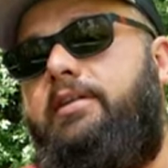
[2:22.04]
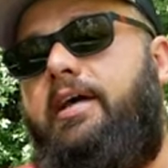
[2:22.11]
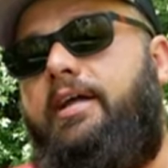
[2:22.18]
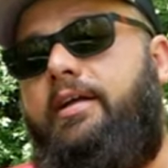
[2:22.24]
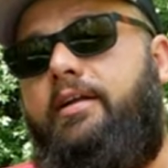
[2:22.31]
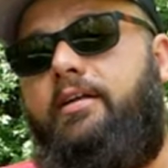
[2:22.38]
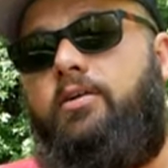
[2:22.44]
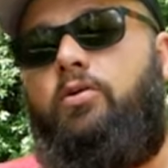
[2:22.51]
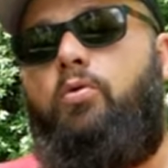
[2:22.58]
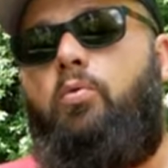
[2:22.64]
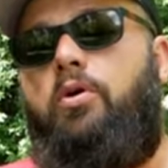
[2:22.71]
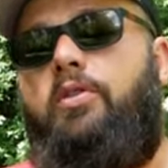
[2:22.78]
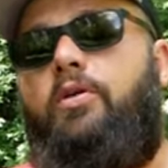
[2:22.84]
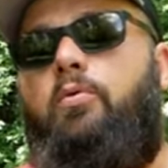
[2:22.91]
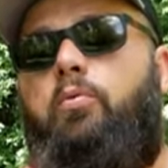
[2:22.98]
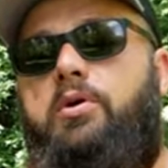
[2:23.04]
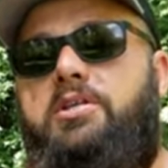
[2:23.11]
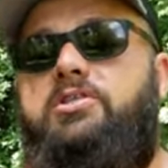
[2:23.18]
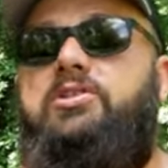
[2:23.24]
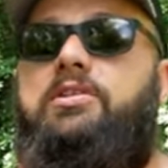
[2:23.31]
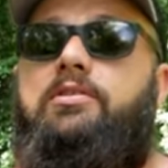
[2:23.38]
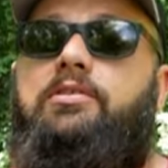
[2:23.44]
Gladiator were the
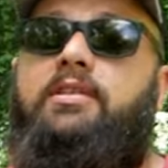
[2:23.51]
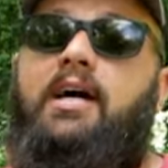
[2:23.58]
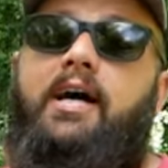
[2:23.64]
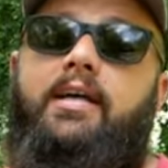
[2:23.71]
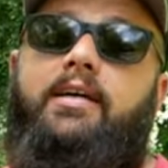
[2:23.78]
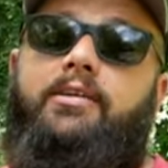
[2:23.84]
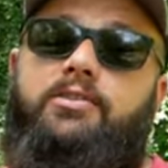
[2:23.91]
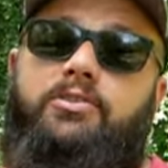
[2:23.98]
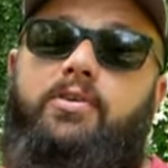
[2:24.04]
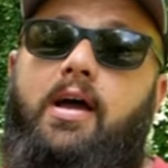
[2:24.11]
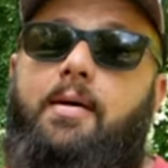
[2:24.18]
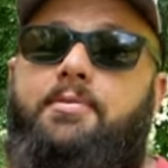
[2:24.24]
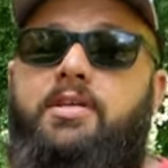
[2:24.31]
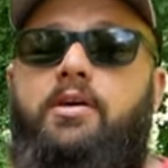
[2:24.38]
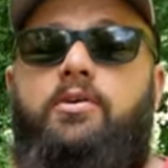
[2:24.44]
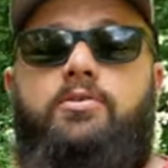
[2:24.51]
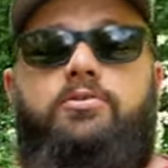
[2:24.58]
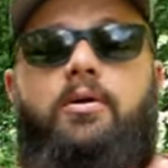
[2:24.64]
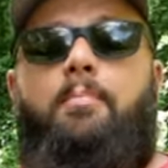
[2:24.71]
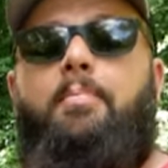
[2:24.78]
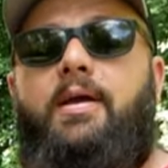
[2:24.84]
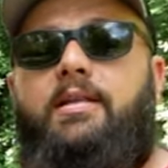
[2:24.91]
windshield tie-down straps.
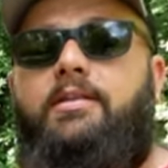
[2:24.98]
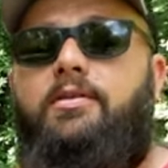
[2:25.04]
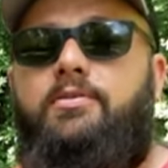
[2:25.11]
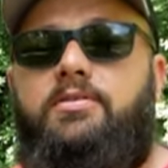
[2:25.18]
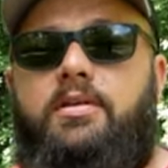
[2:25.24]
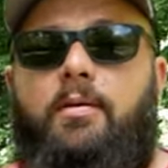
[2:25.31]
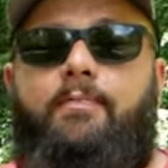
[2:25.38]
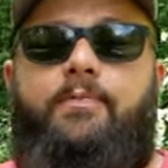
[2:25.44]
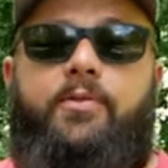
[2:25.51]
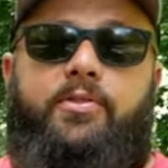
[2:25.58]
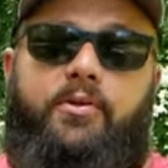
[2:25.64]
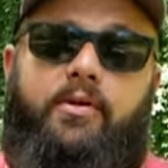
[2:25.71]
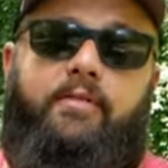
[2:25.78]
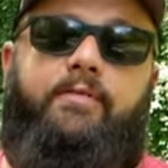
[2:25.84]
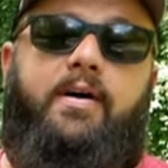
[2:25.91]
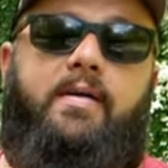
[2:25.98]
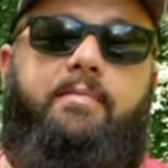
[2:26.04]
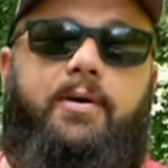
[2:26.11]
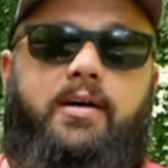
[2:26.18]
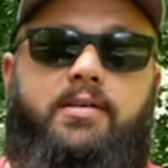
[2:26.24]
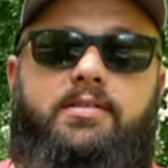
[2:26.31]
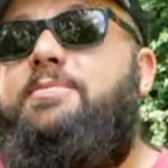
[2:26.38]
So I picked those up for 35
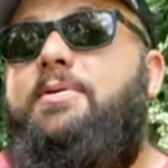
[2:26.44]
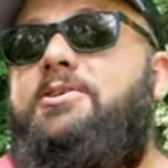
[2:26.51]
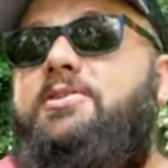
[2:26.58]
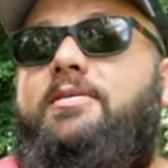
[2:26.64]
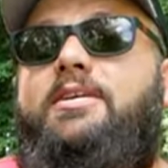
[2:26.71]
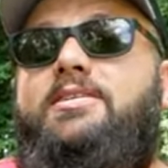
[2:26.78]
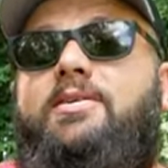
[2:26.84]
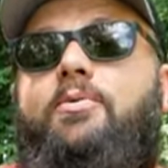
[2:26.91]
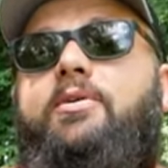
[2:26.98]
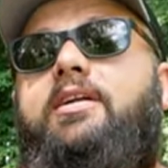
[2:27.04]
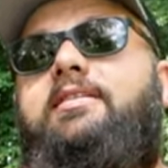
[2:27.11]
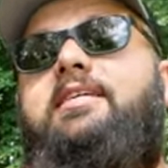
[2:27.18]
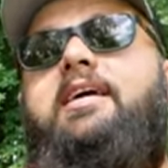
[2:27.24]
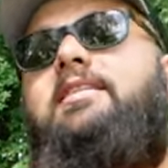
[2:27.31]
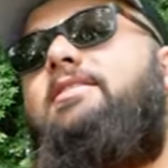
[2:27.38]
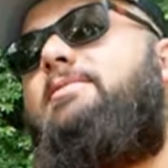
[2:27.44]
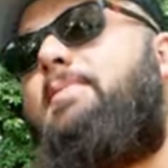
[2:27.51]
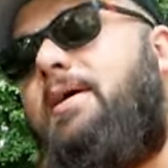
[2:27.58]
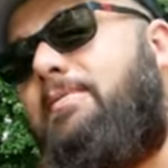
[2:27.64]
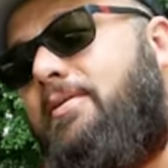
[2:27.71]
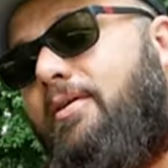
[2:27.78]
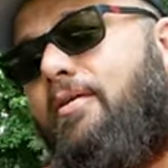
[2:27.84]
bucks. Especially because I want to take this
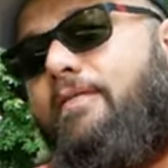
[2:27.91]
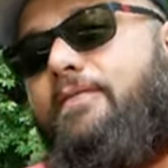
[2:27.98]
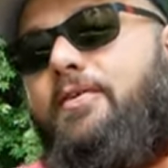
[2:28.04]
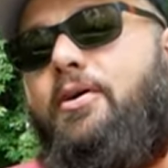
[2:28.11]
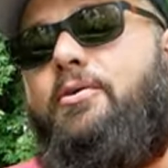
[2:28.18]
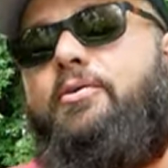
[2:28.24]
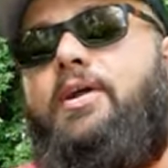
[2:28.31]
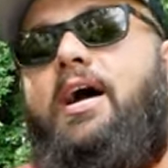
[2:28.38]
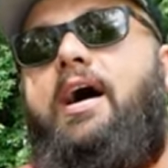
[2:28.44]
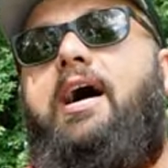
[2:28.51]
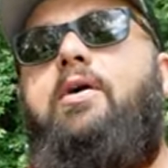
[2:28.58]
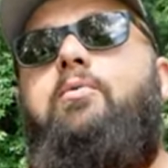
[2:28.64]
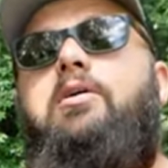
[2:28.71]
baby off-road, I